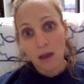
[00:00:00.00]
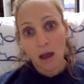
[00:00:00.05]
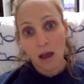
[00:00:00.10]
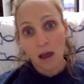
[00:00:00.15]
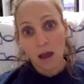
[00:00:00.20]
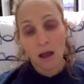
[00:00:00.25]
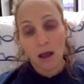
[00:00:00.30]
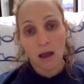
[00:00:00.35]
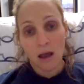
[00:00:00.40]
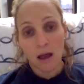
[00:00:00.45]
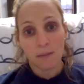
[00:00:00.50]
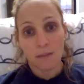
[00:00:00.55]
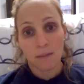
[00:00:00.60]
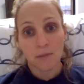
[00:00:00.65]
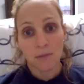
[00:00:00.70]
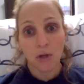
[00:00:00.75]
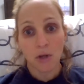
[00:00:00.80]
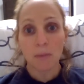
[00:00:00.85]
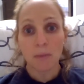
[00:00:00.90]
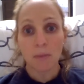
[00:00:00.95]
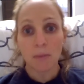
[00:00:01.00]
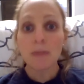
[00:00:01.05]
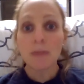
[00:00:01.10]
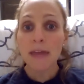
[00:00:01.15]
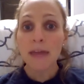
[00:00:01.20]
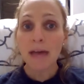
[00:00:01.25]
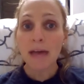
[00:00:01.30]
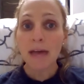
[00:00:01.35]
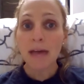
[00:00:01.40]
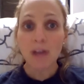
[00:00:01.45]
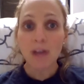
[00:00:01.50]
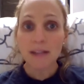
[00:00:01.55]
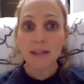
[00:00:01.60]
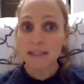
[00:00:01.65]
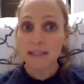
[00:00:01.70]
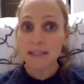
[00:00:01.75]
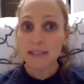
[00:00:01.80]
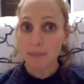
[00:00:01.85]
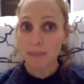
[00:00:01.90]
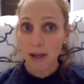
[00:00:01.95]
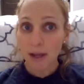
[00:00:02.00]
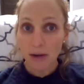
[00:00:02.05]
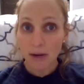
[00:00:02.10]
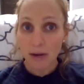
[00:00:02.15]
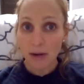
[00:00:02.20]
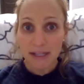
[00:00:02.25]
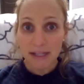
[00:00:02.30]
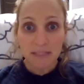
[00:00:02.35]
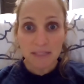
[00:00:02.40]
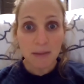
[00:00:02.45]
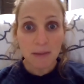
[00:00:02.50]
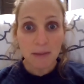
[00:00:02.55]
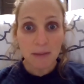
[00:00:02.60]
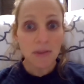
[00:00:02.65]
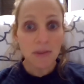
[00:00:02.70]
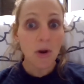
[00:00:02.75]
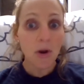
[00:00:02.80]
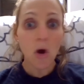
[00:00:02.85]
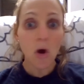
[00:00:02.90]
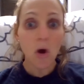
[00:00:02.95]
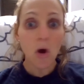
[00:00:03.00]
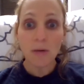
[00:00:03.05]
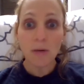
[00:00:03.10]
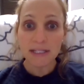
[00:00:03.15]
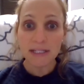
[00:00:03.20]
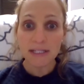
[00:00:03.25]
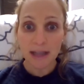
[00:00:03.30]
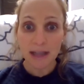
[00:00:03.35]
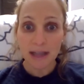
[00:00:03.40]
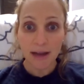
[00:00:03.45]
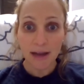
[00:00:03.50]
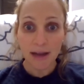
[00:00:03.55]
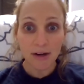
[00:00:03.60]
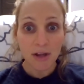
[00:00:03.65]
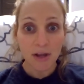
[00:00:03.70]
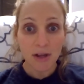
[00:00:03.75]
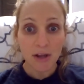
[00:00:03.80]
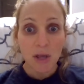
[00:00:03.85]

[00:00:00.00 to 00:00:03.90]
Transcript: Maybe they have constant migraines. Maybe they're always tired.